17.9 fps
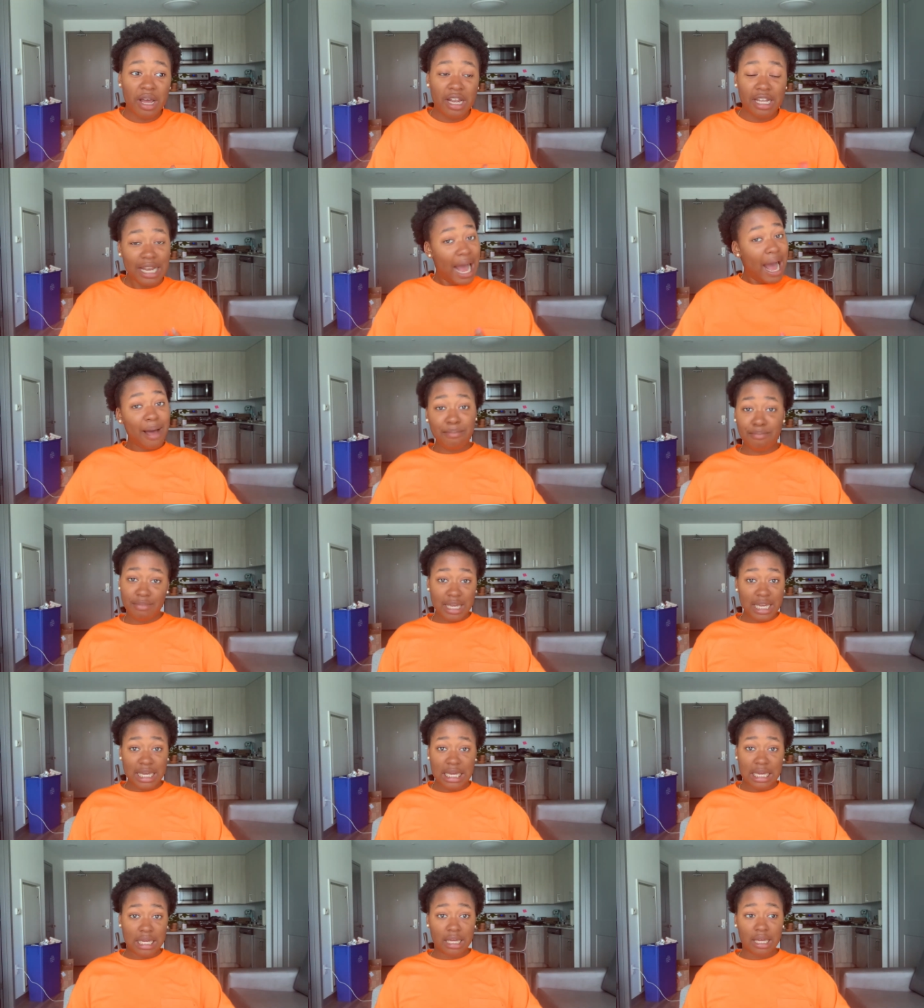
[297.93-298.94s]
Not
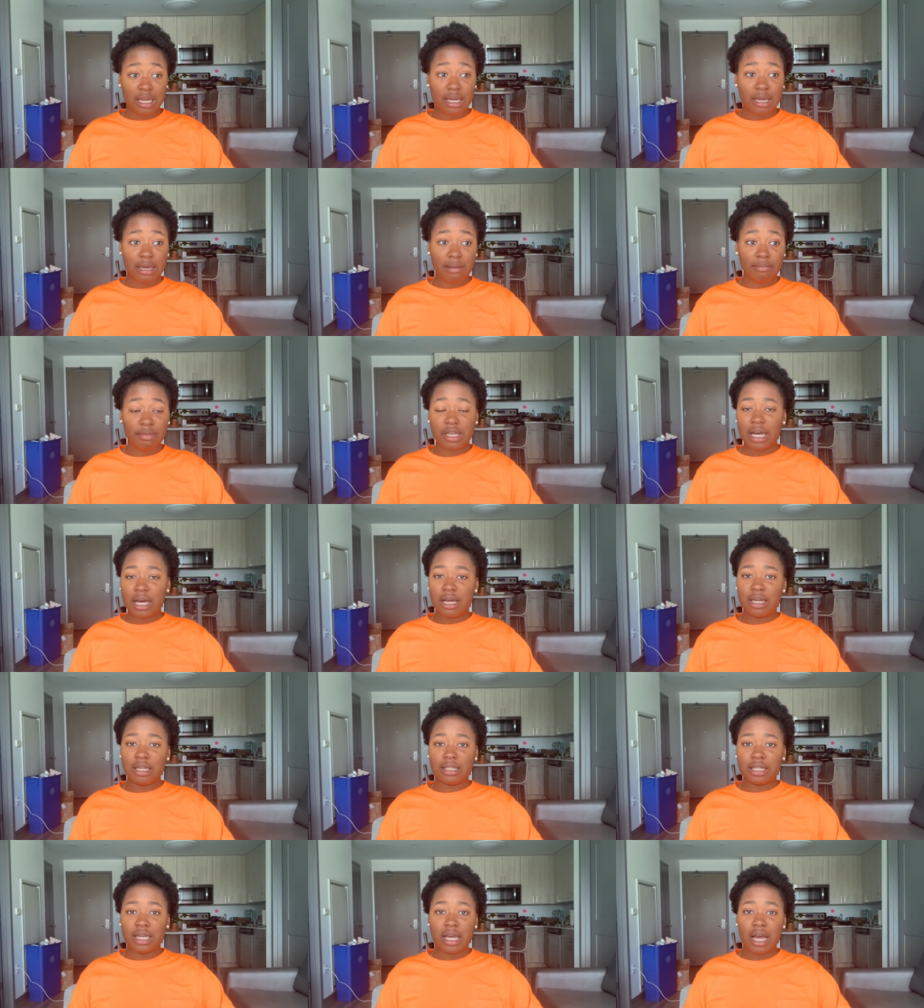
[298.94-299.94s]
me,
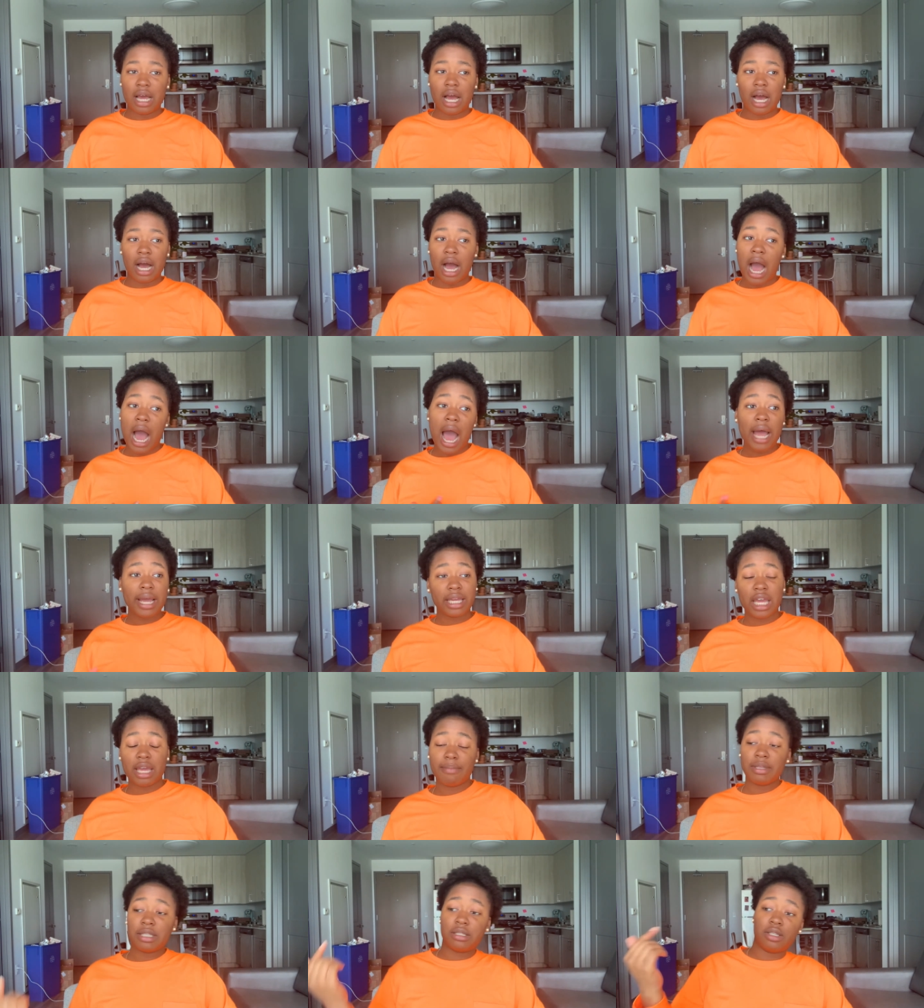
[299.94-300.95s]
because I
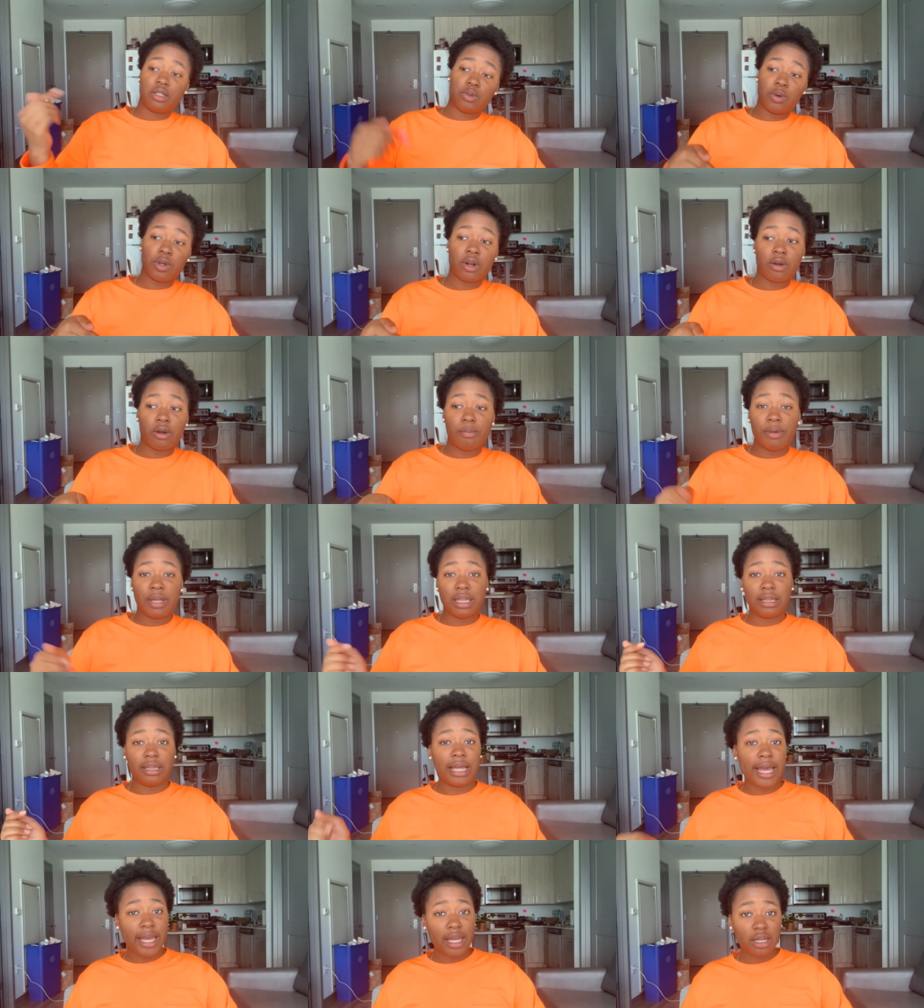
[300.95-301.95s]
came into Twitter a bit
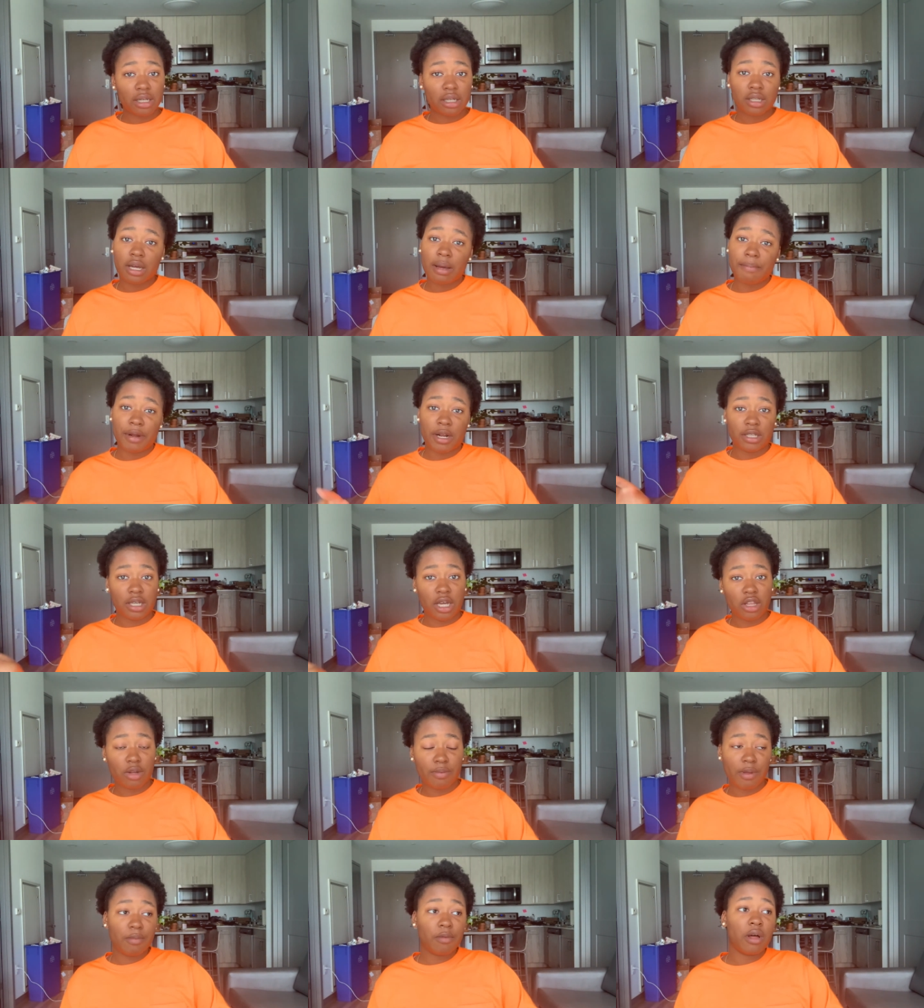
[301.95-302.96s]
late compared to
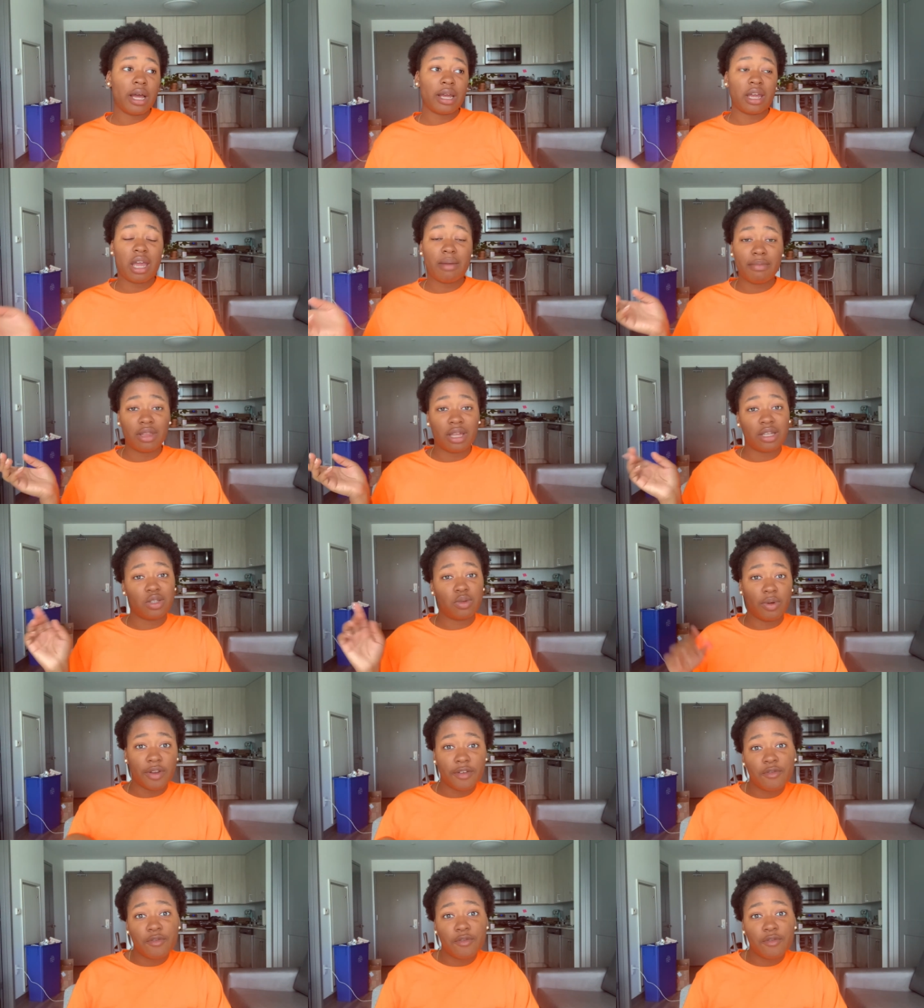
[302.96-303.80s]
other people. I came in like twenty